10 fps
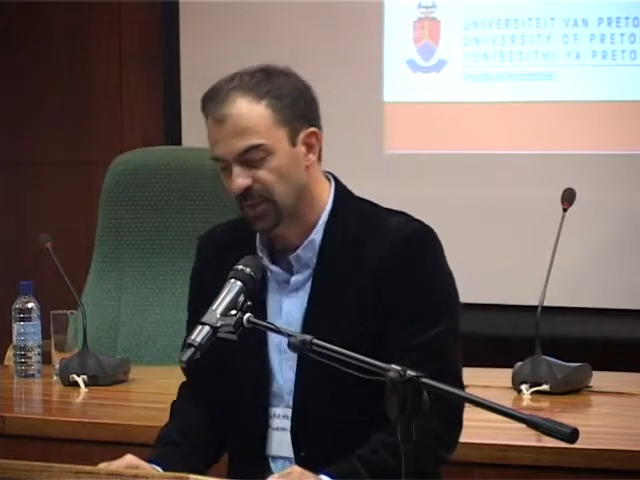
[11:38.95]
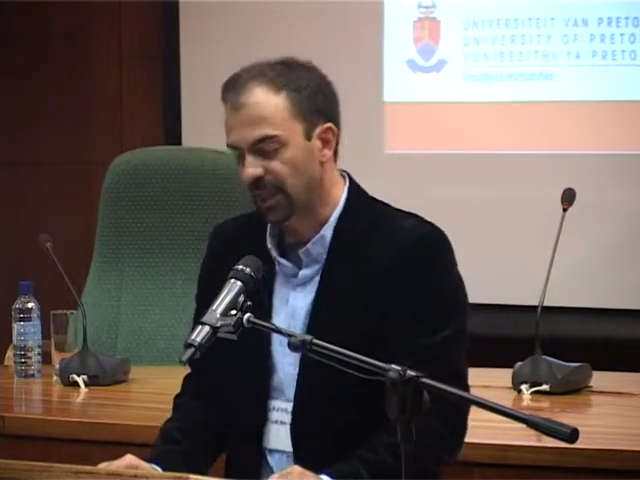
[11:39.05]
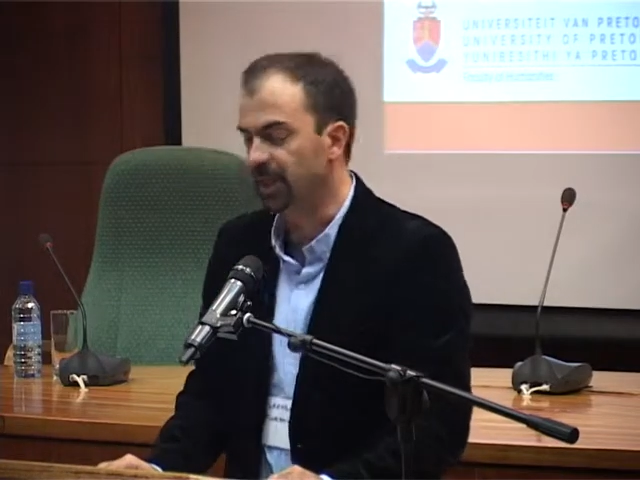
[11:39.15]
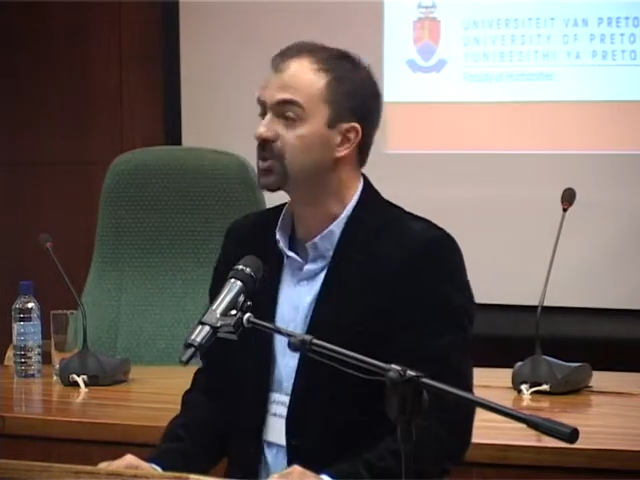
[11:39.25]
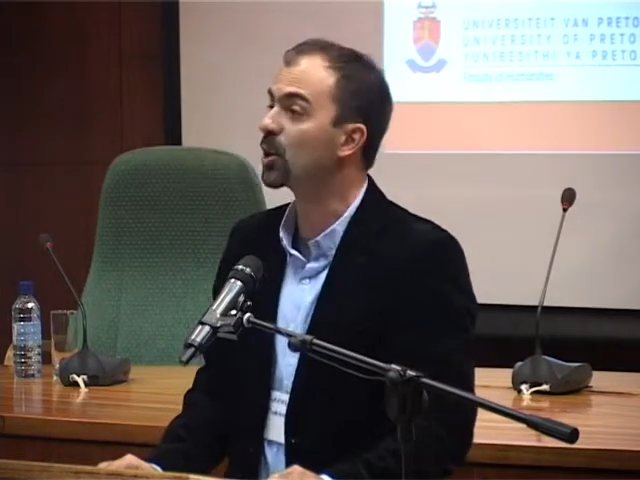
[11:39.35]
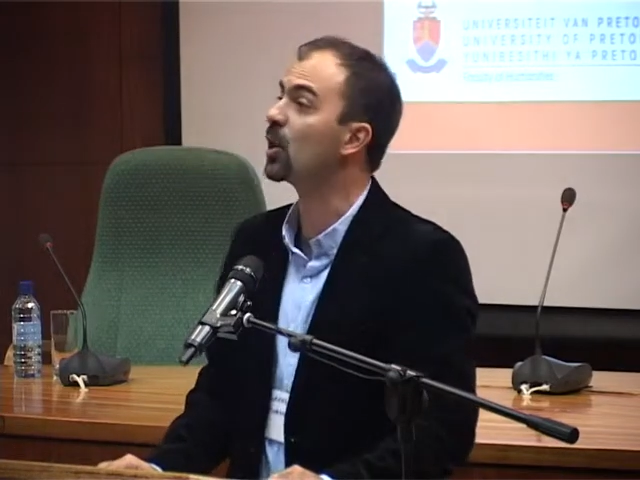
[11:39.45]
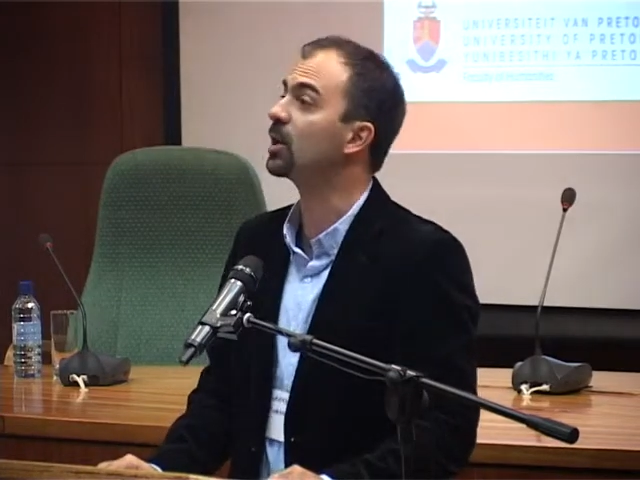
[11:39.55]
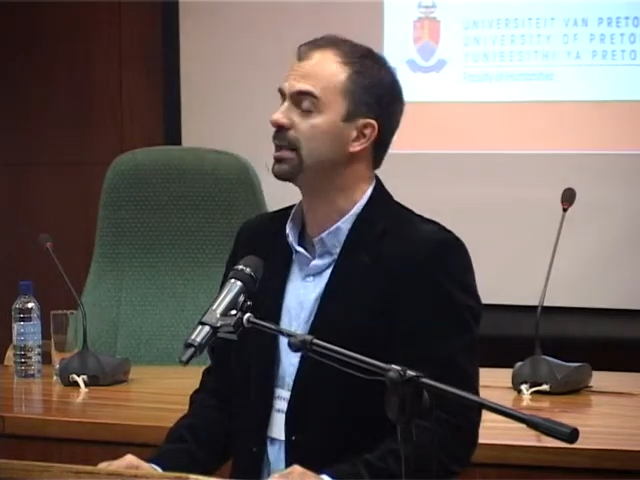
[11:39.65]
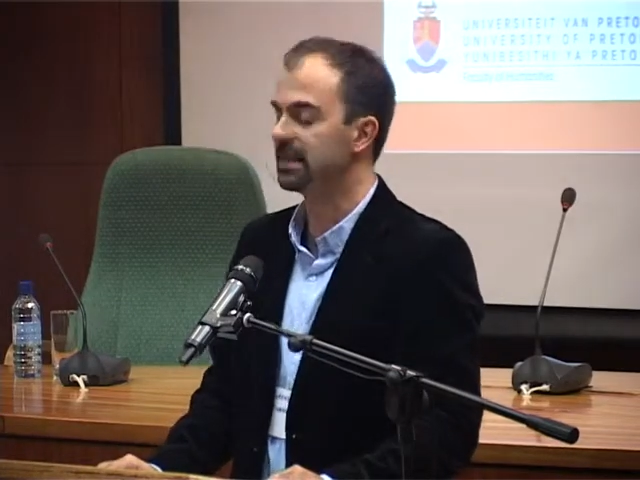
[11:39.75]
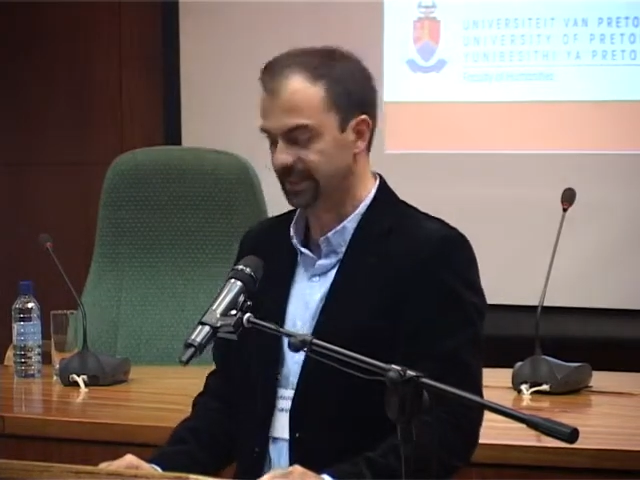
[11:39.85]
and is
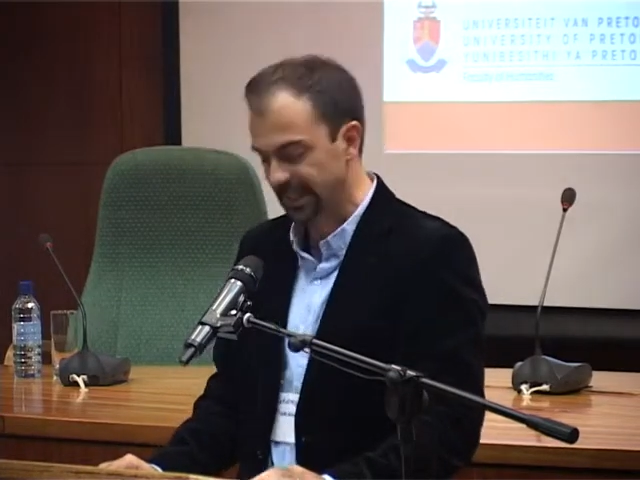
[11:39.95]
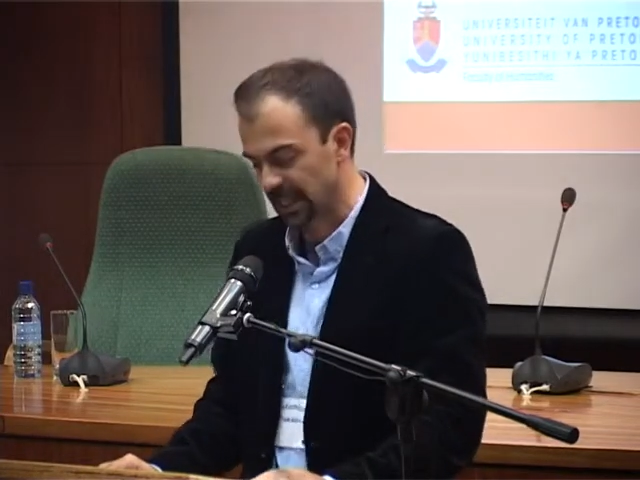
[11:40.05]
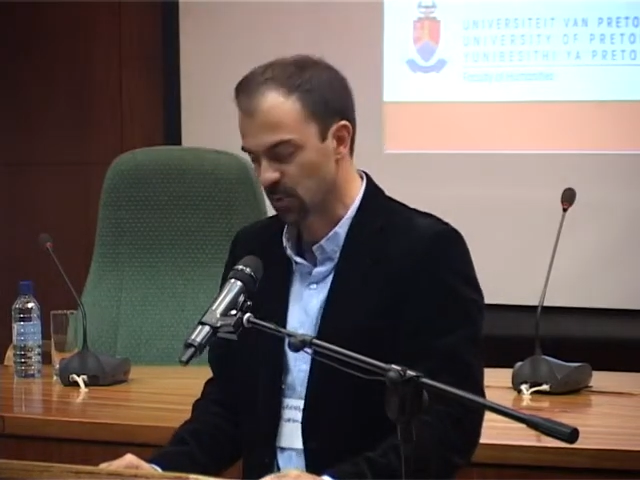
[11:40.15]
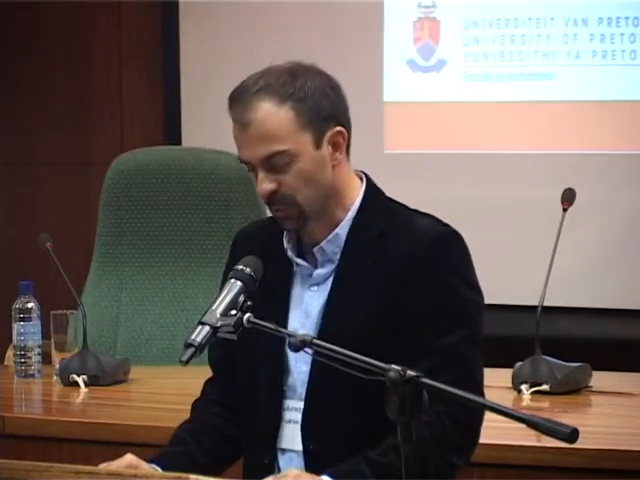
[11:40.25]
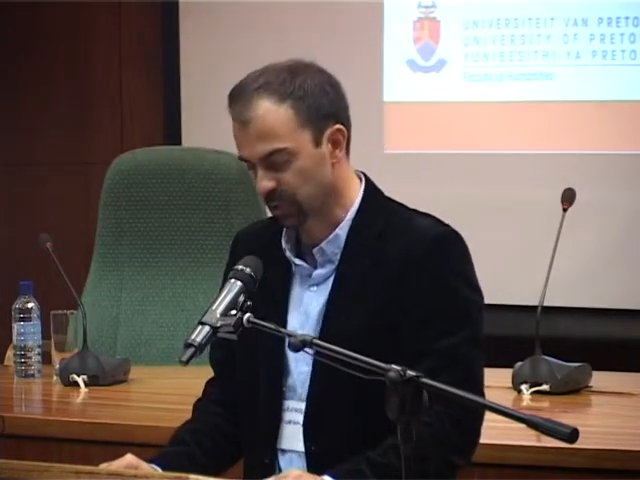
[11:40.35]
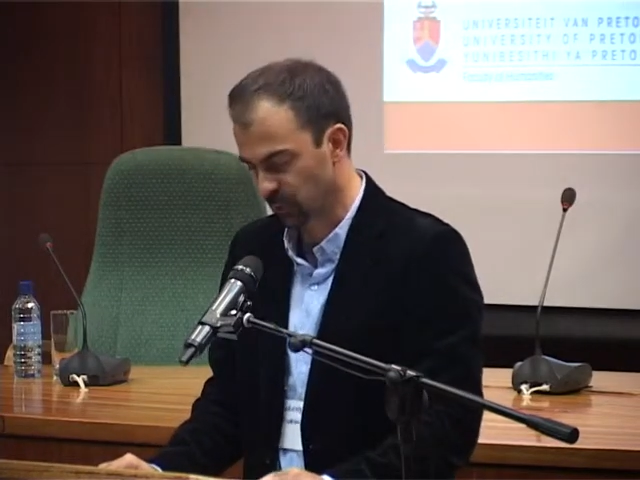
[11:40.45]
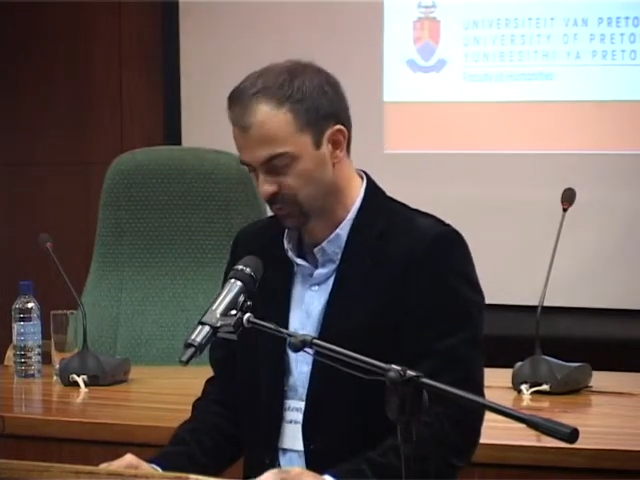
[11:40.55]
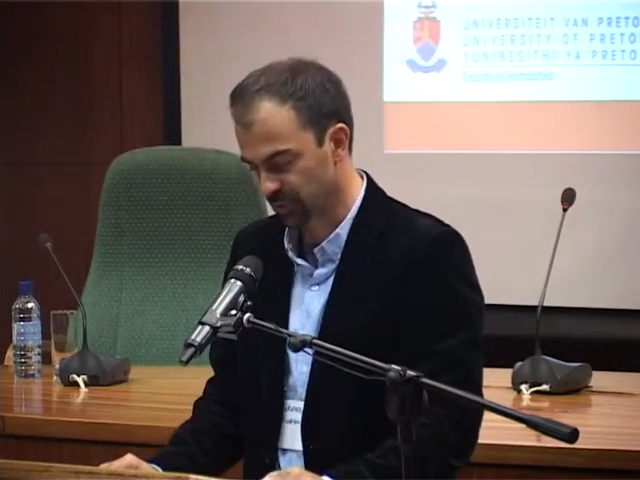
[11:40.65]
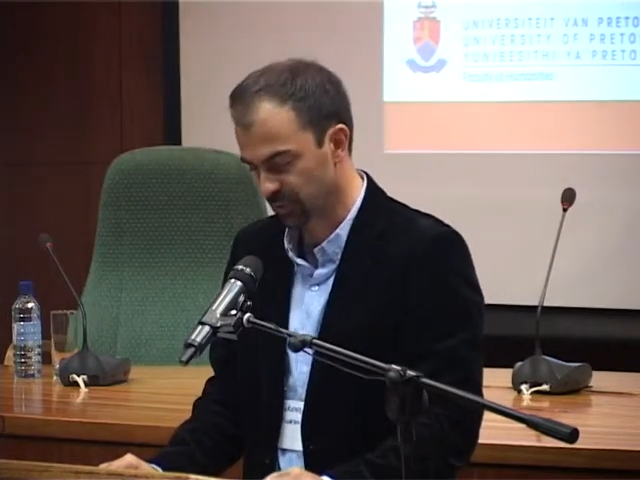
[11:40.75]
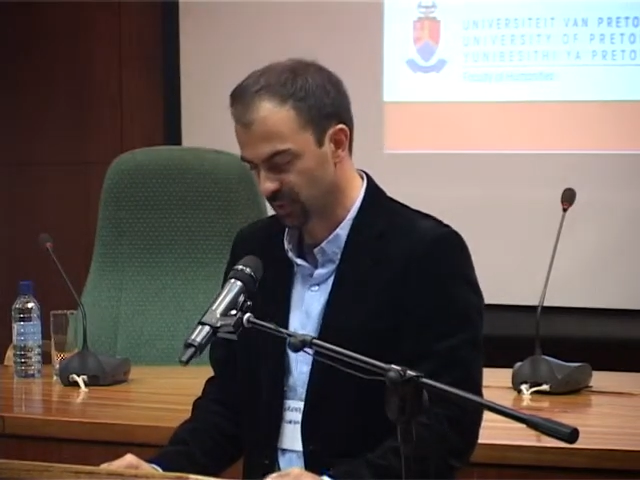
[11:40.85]
currently seeking
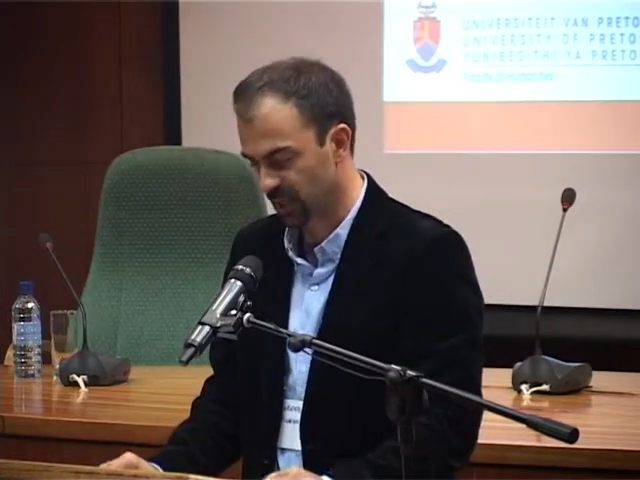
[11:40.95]
resources.